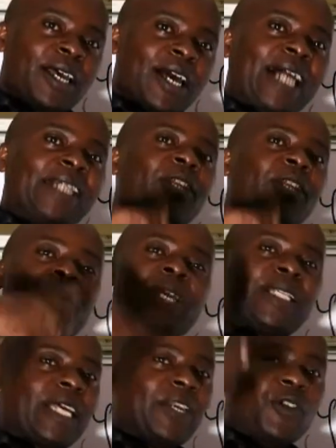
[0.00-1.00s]
and then you
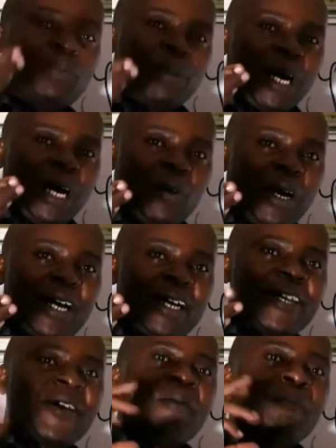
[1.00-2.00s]
get a new power
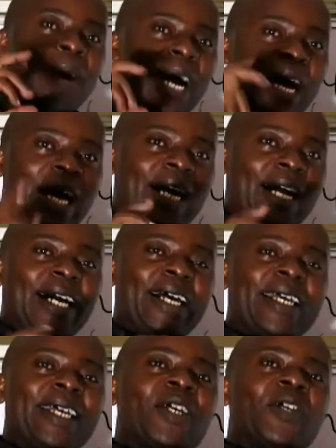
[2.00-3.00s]

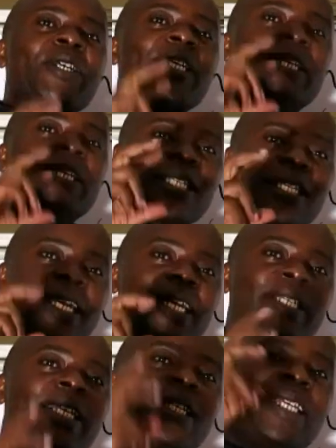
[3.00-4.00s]
by, in this case
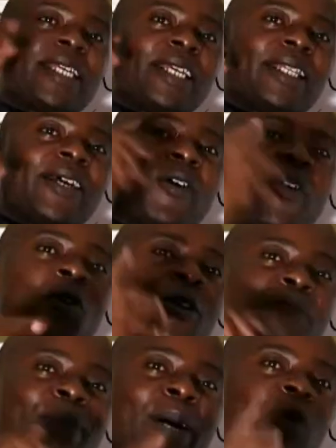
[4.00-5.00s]
here, taking the
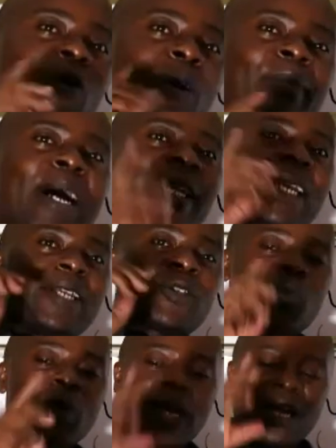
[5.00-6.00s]
old power minus
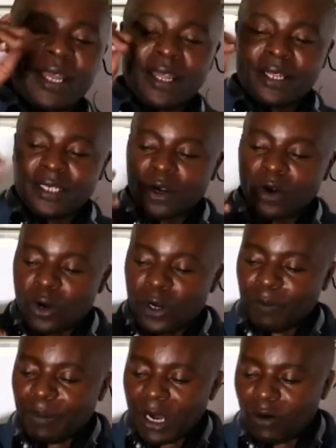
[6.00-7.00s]
1, the
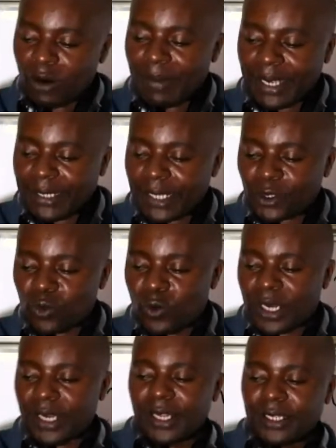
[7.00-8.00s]
old power minus
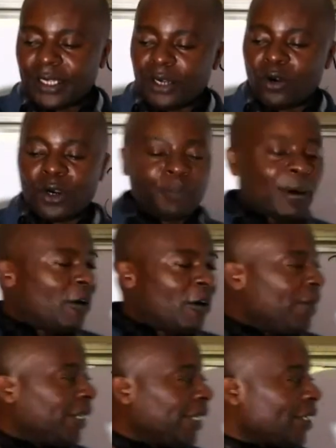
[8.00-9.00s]
1, the old power
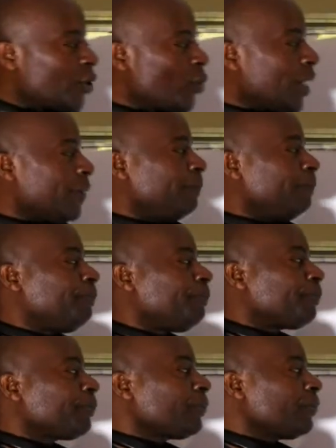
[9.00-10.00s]
minus 1.
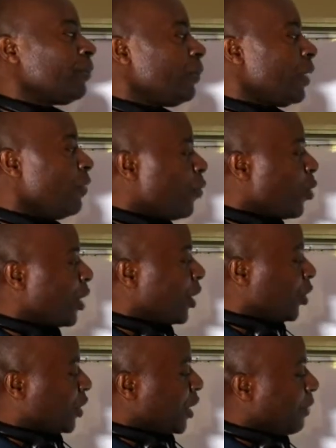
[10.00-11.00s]
For
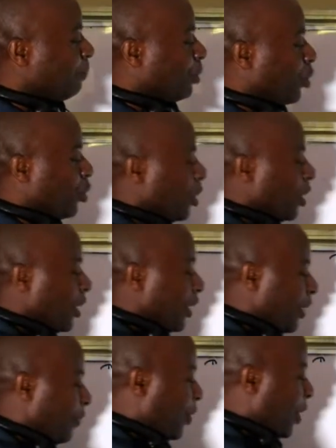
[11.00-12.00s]
example, if